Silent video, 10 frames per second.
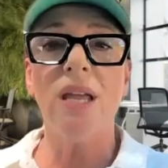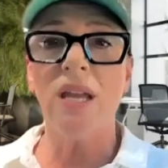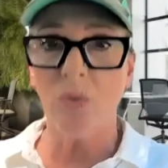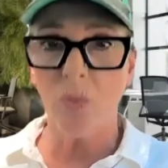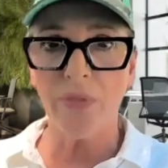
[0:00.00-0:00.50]

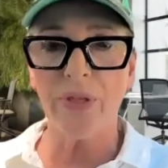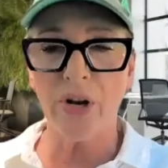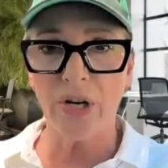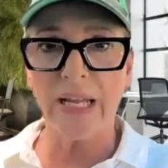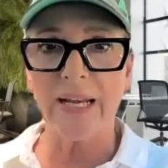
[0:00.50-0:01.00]
in what
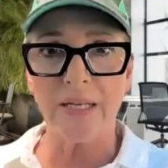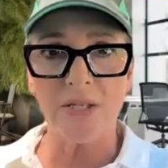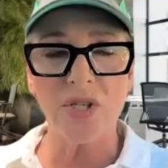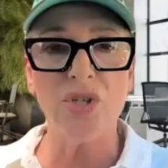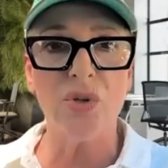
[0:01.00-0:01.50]
they're getting
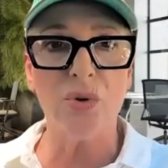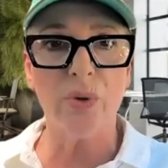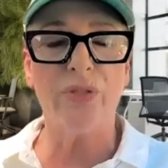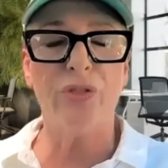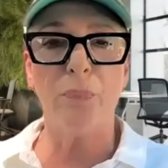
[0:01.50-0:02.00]
to do
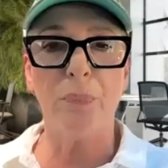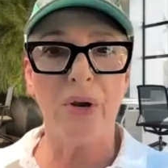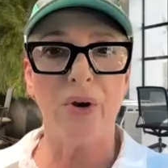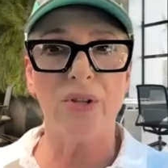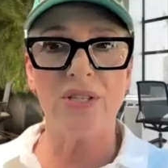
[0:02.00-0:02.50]
with their
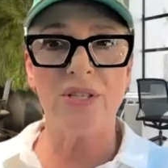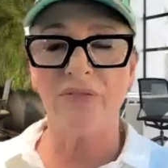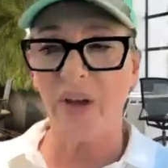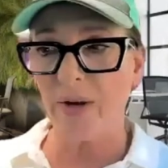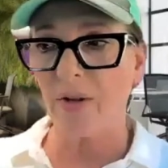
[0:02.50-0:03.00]
parents'
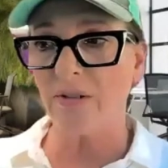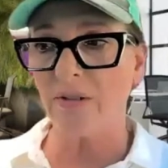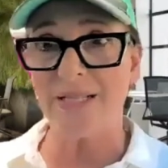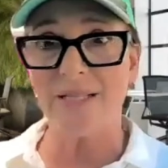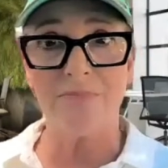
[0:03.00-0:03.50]
final days,